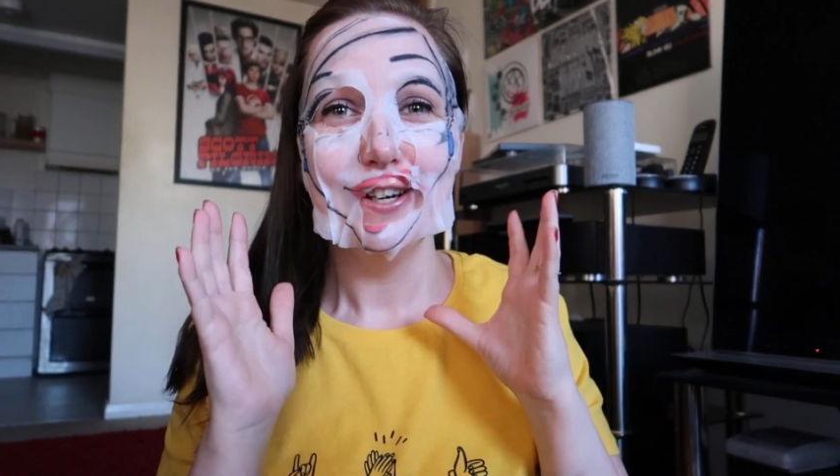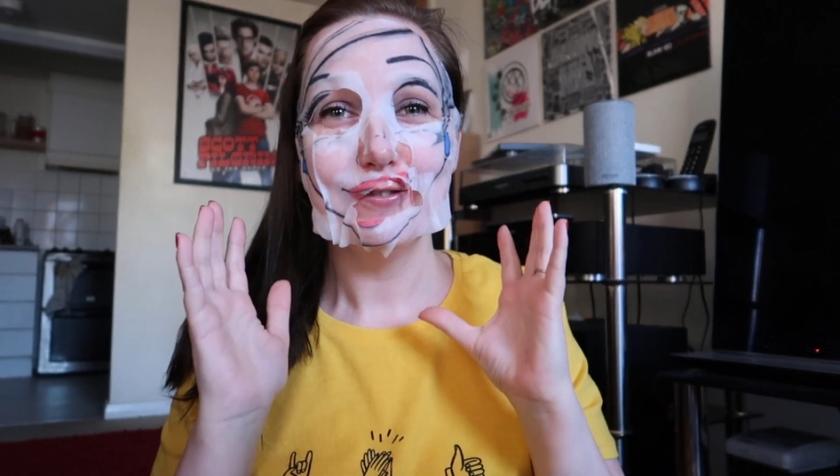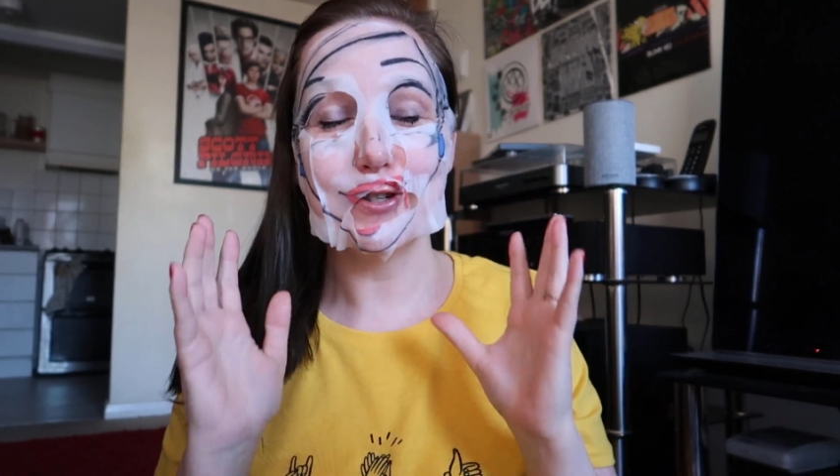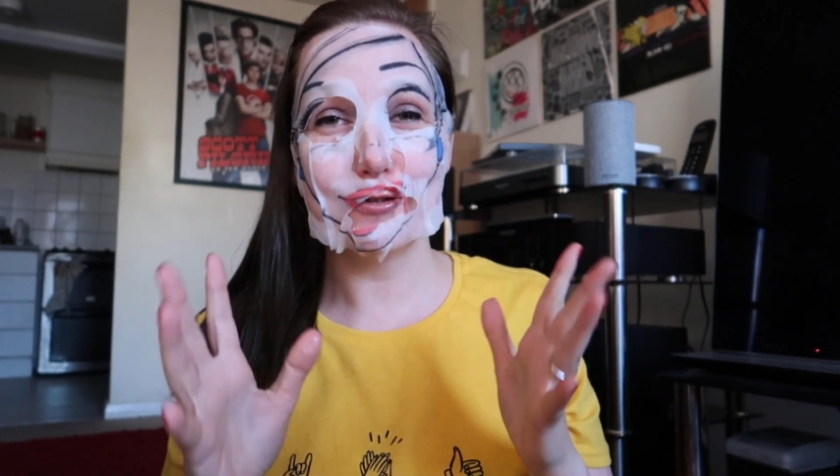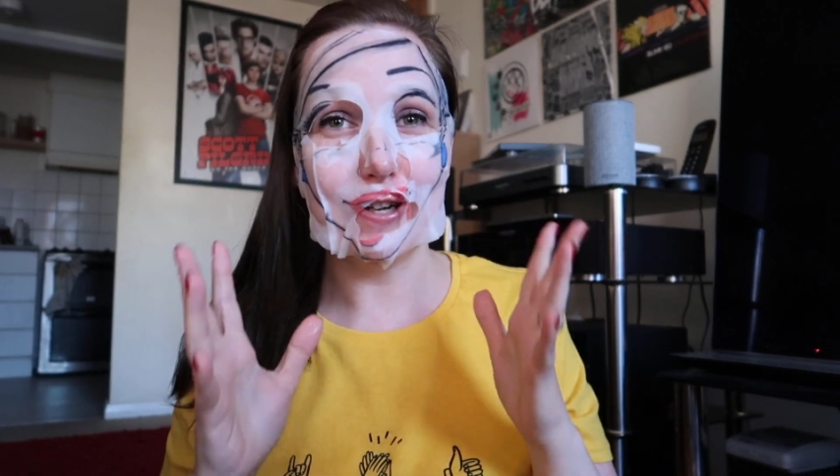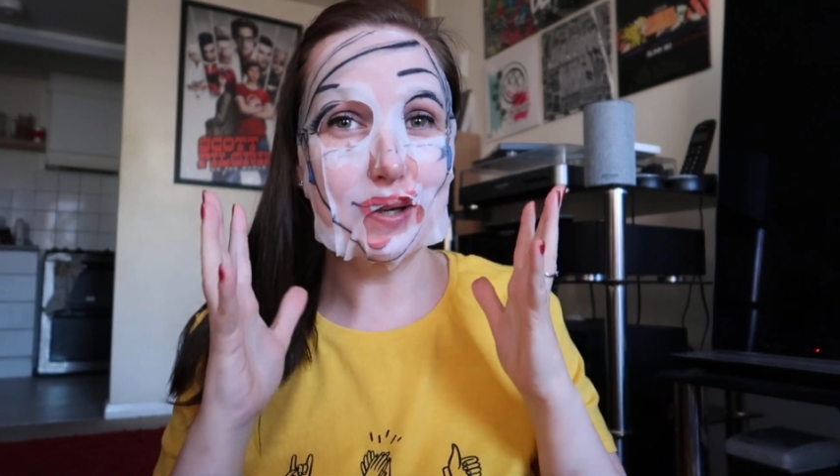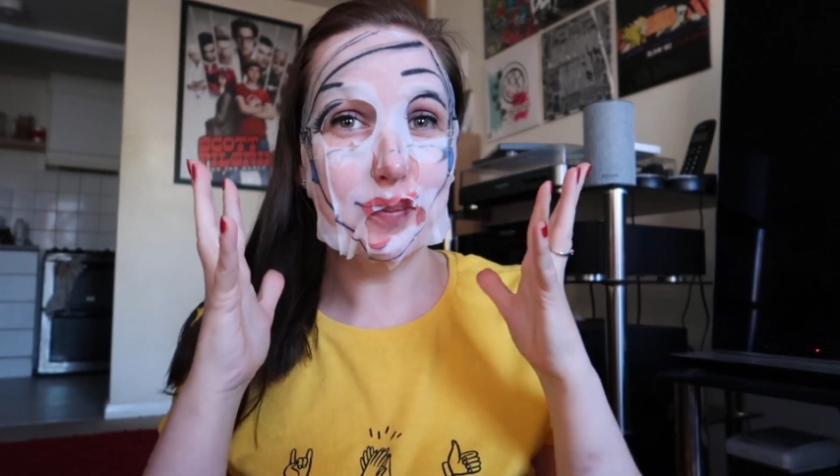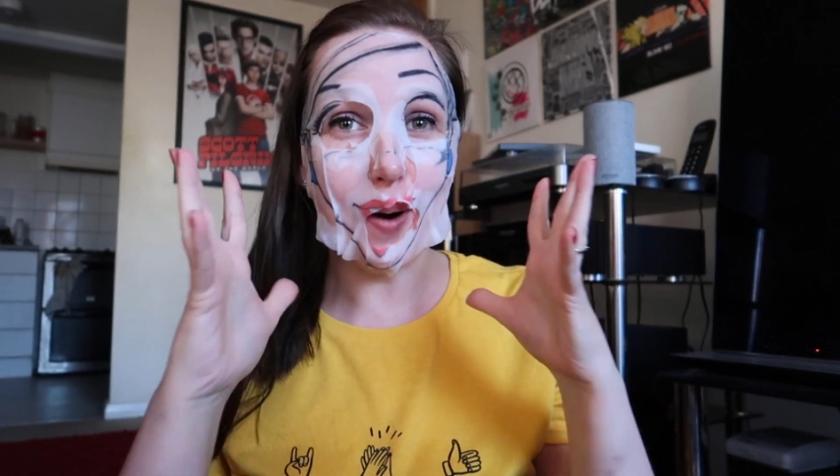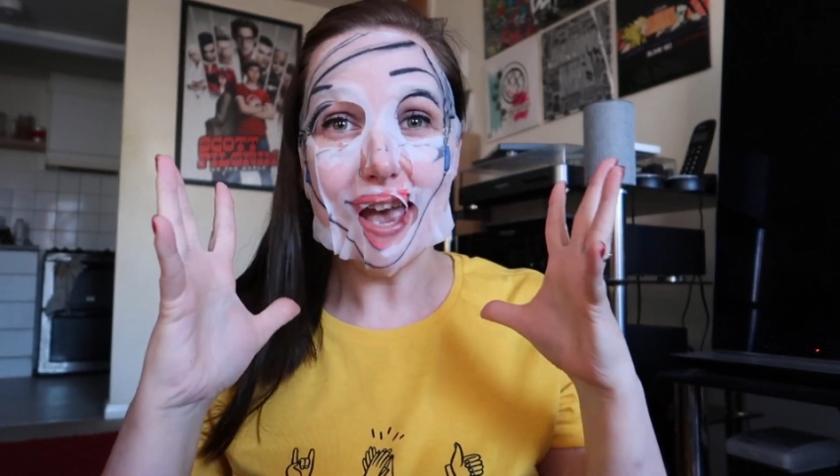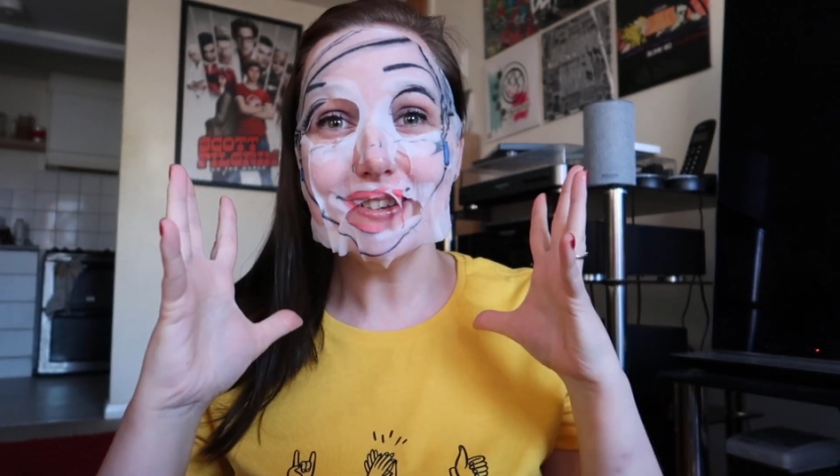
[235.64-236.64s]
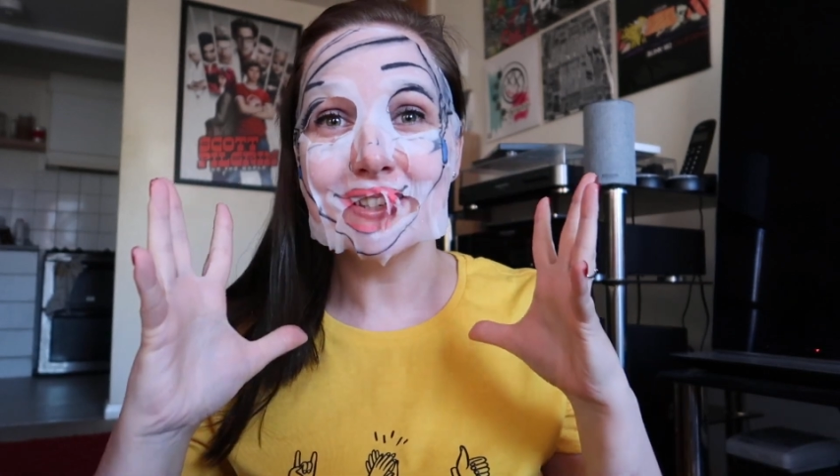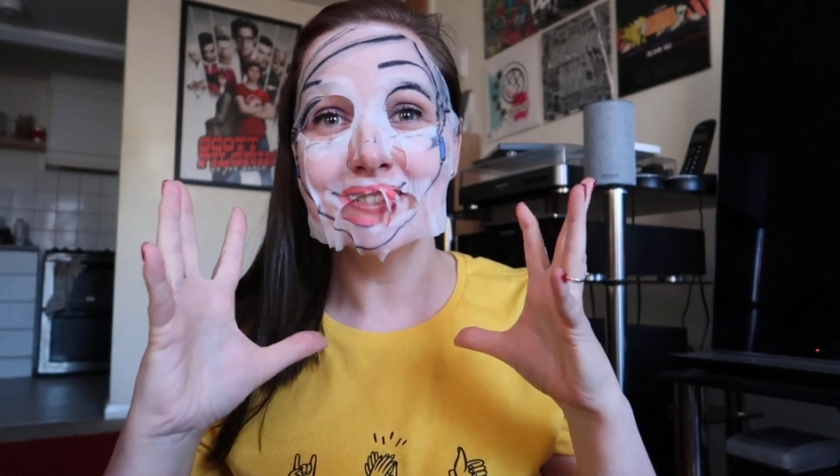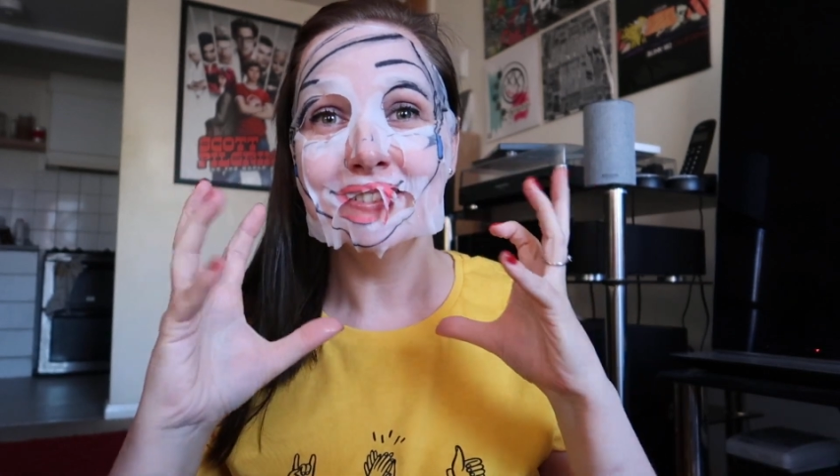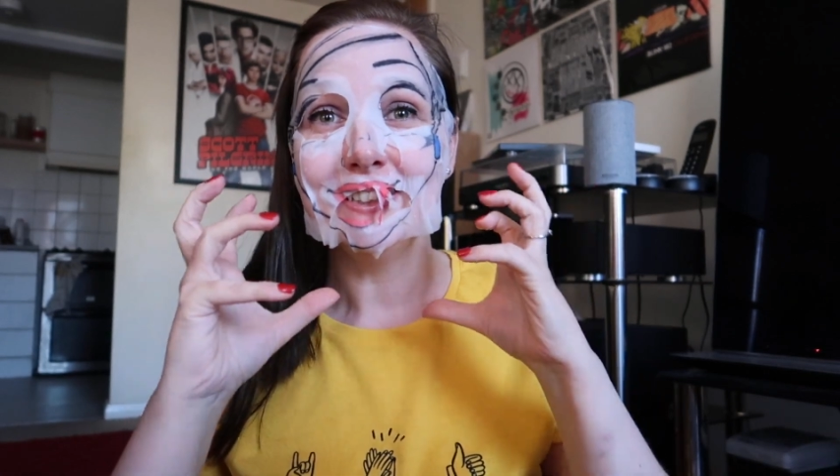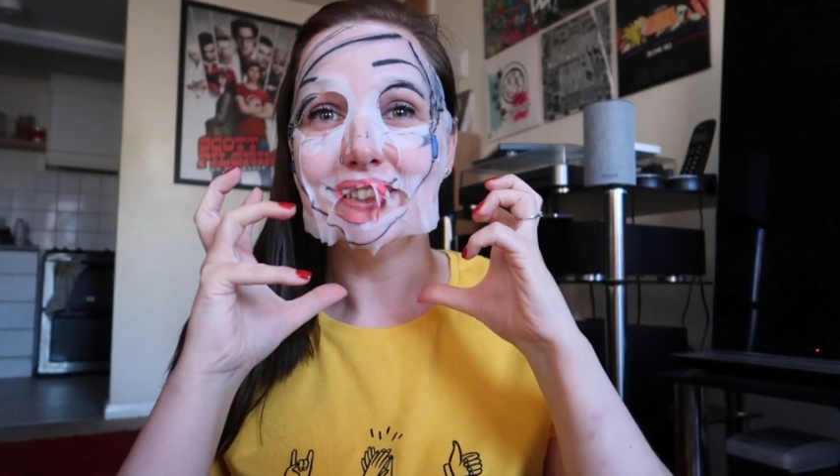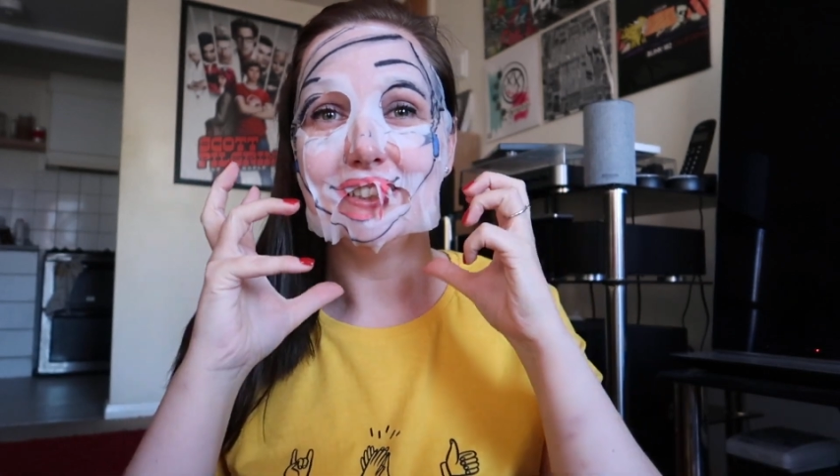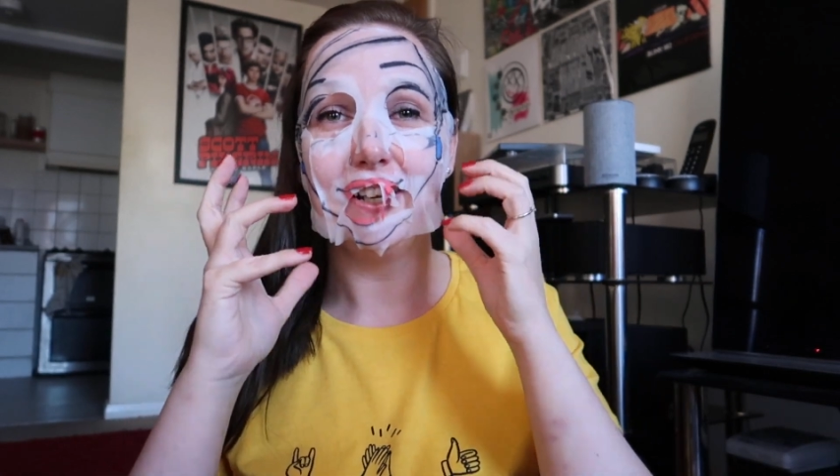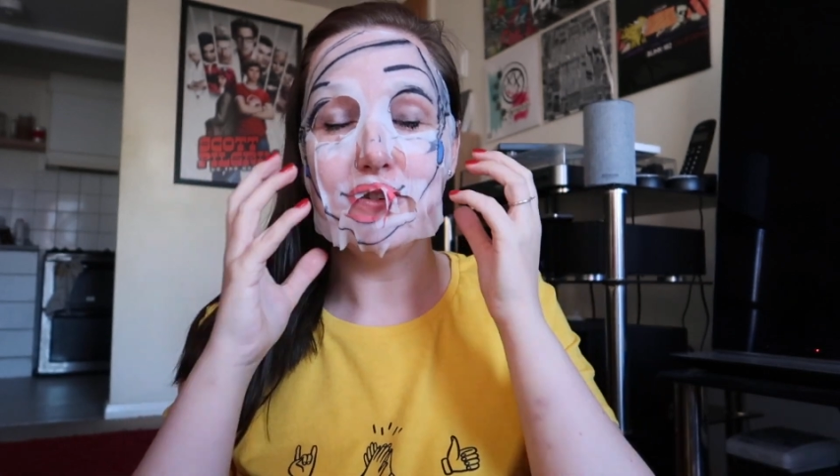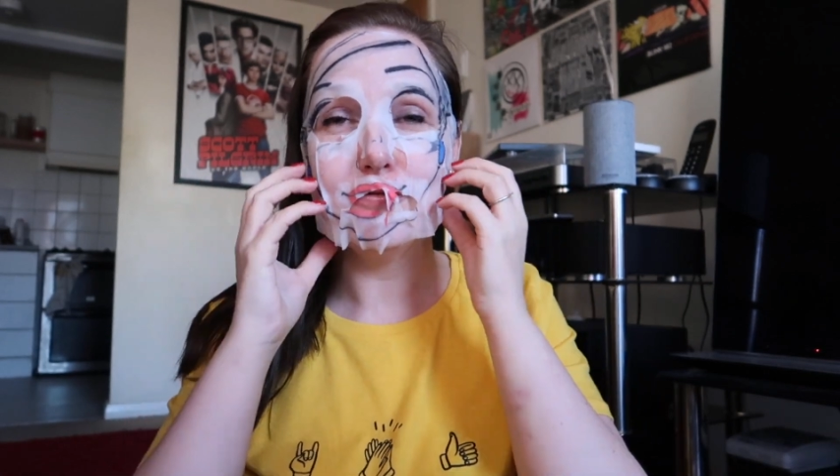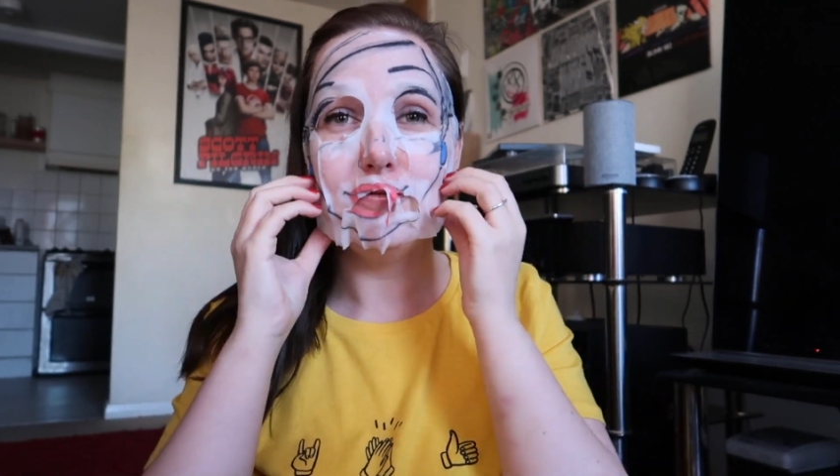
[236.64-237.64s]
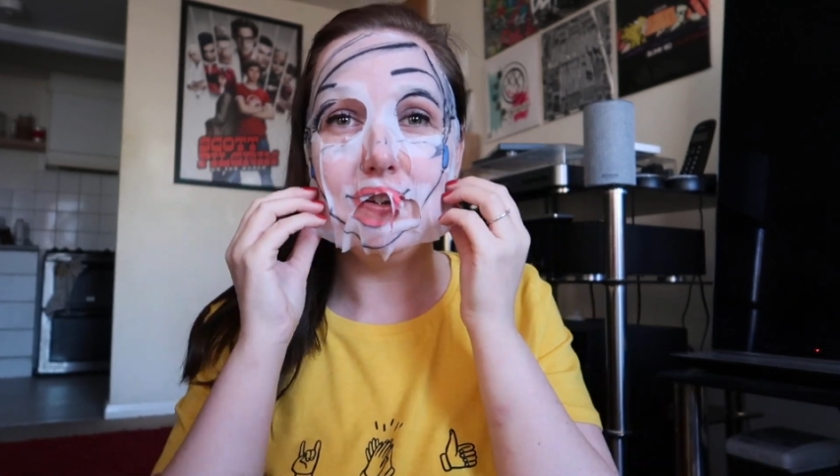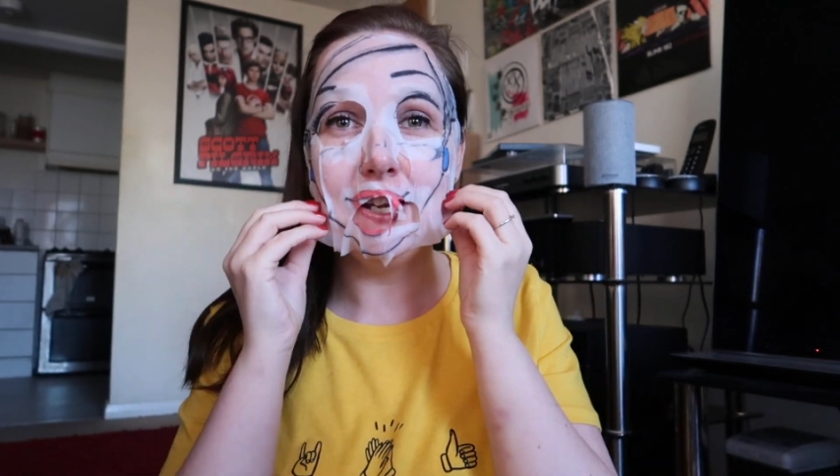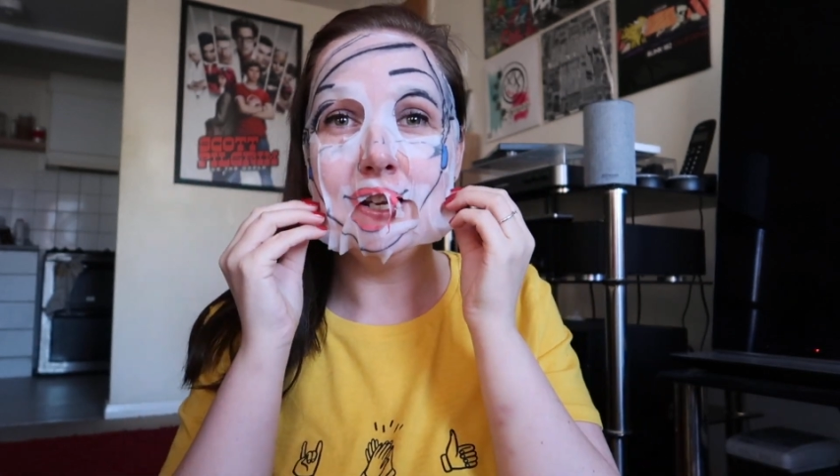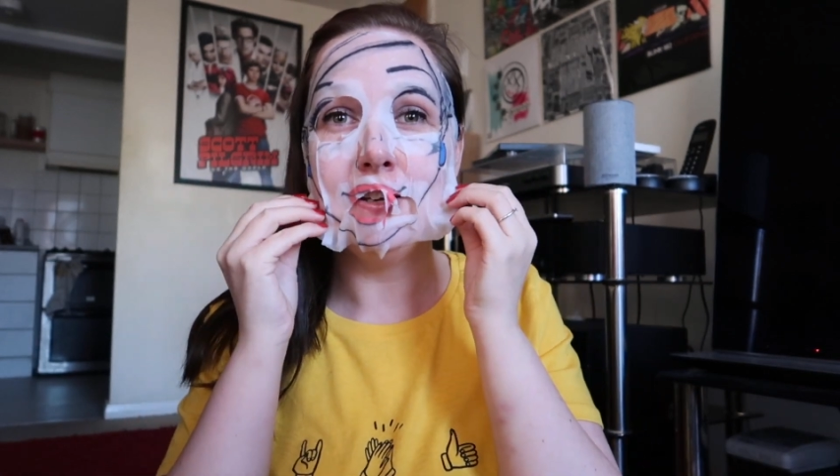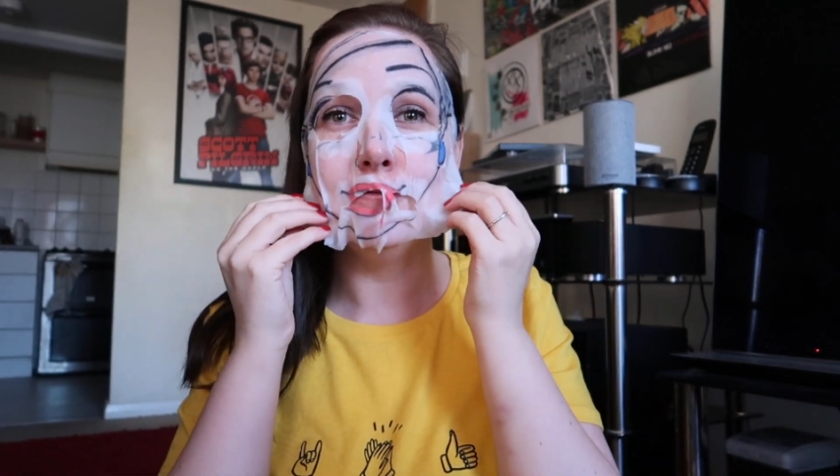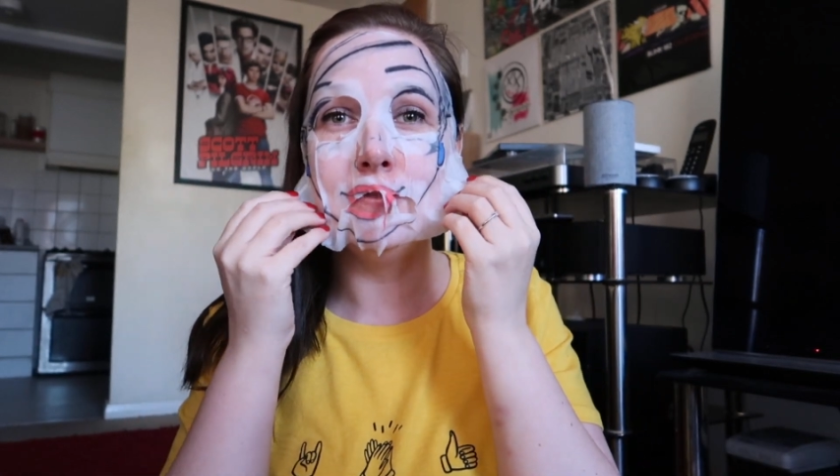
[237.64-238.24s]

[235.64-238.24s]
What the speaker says: feels really wet. It's like really,